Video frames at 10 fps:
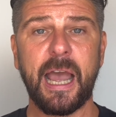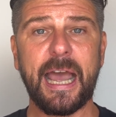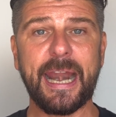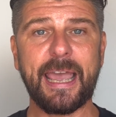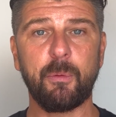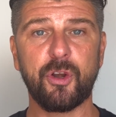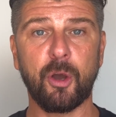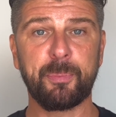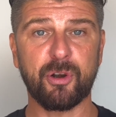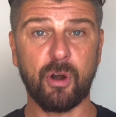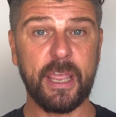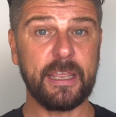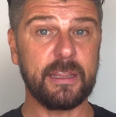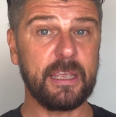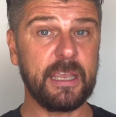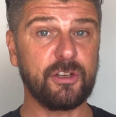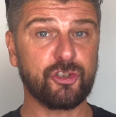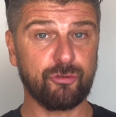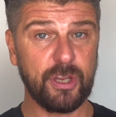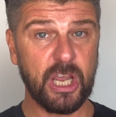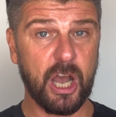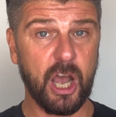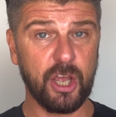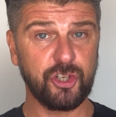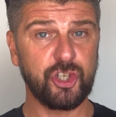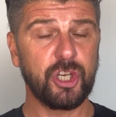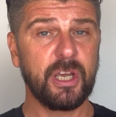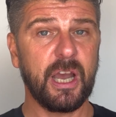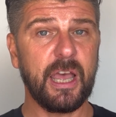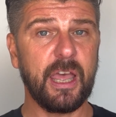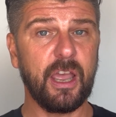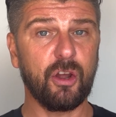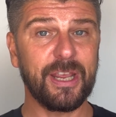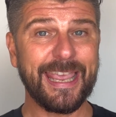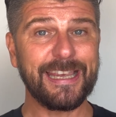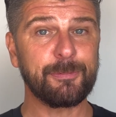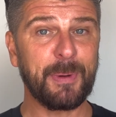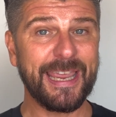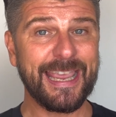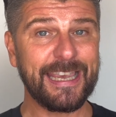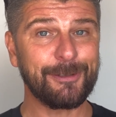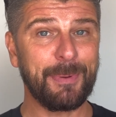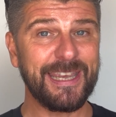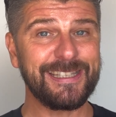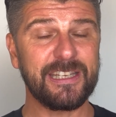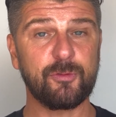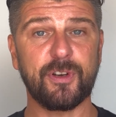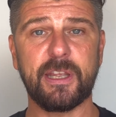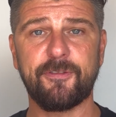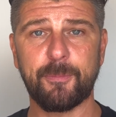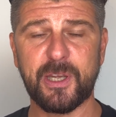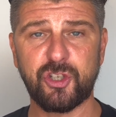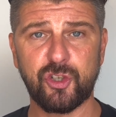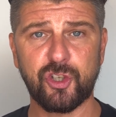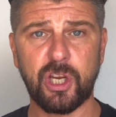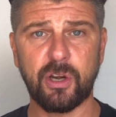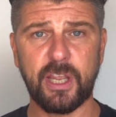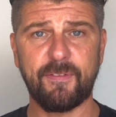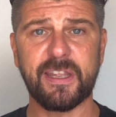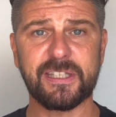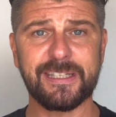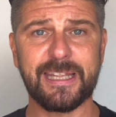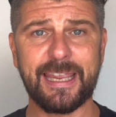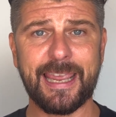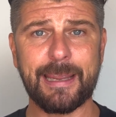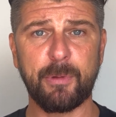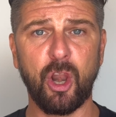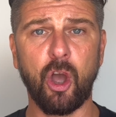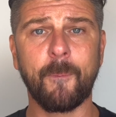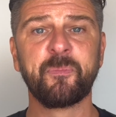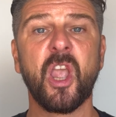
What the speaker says: And I would operate the triage on a case-by-case basis for the information security events as they came along,